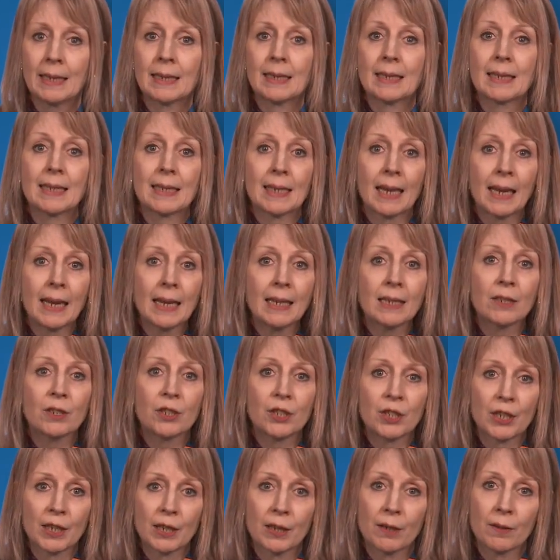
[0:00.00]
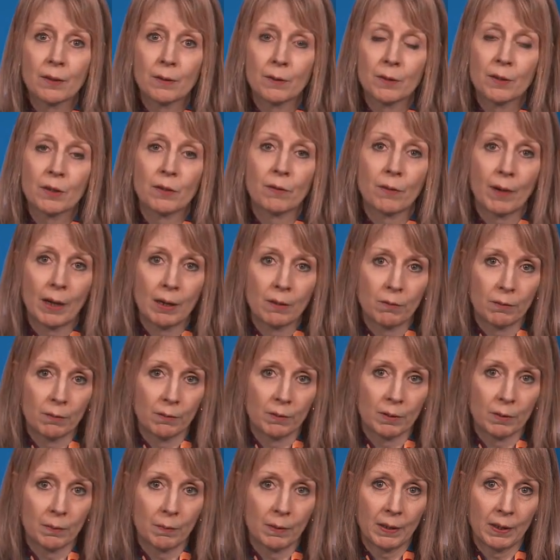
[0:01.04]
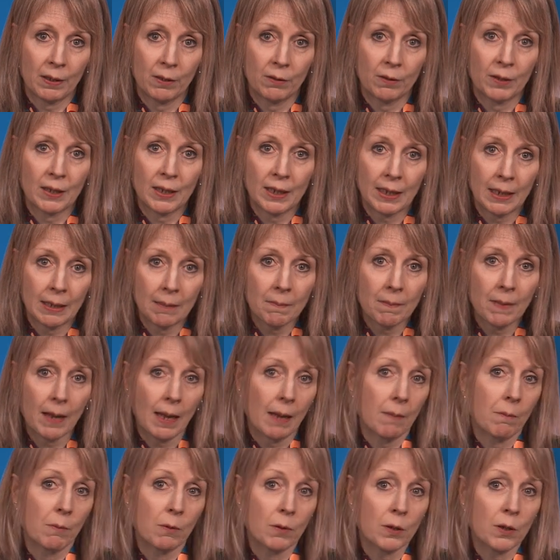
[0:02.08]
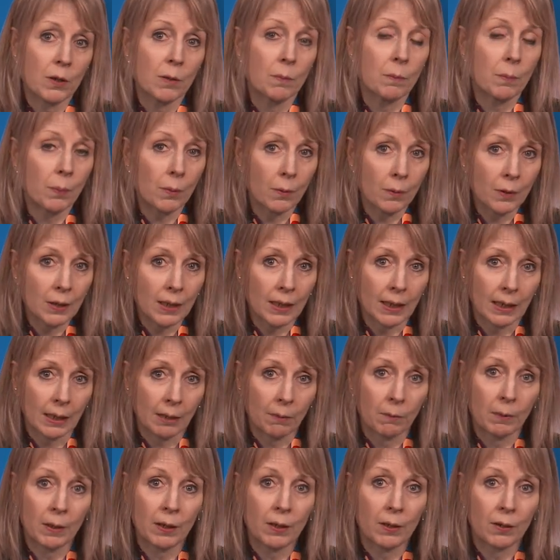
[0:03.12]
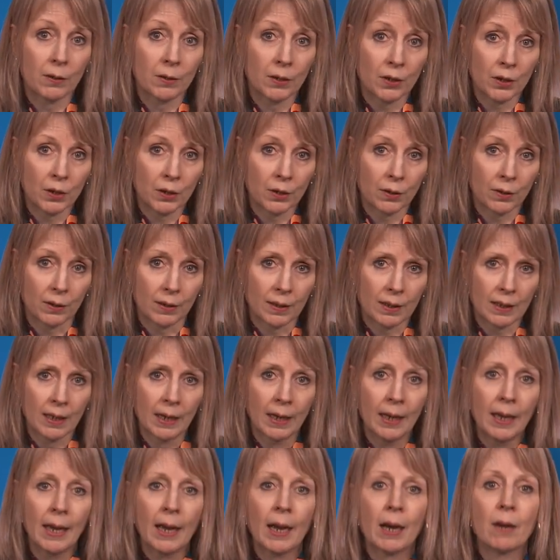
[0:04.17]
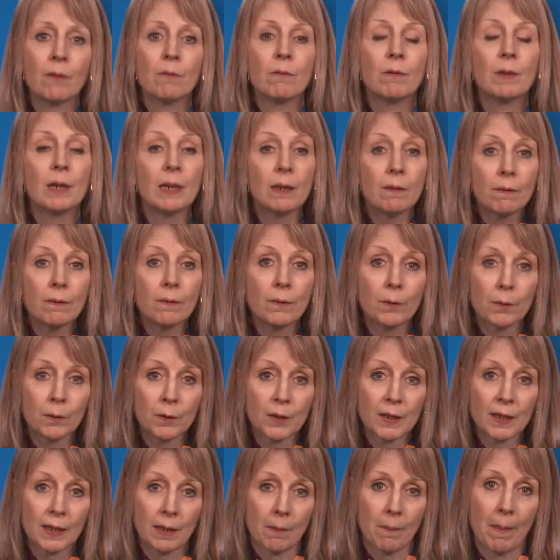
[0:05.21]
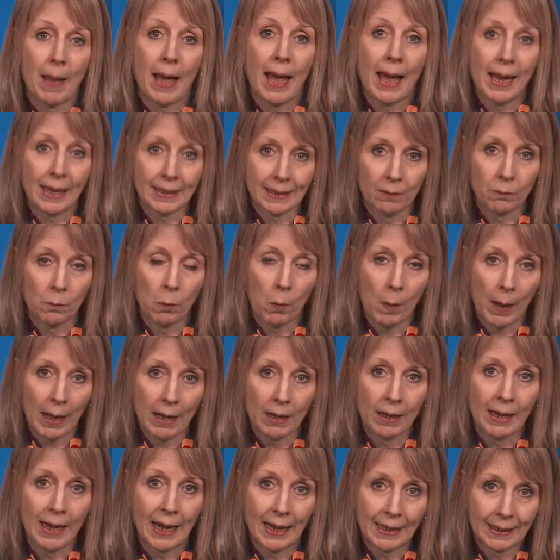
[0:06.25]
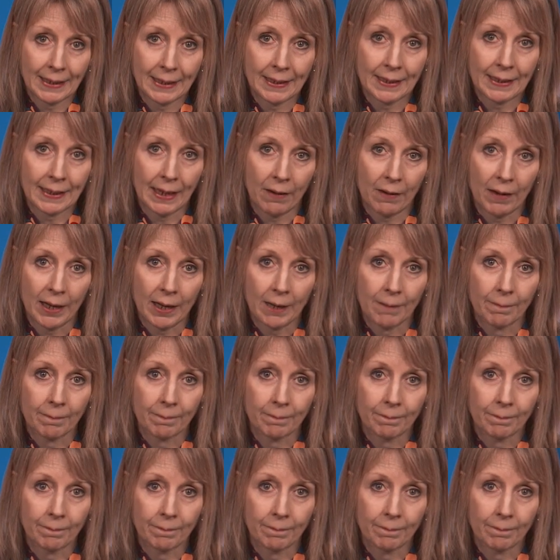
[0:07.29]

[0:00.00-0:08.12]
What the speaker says: Decide and share those ground rules with your team and, most importantly, with your students, and reinforce them as and when necessary.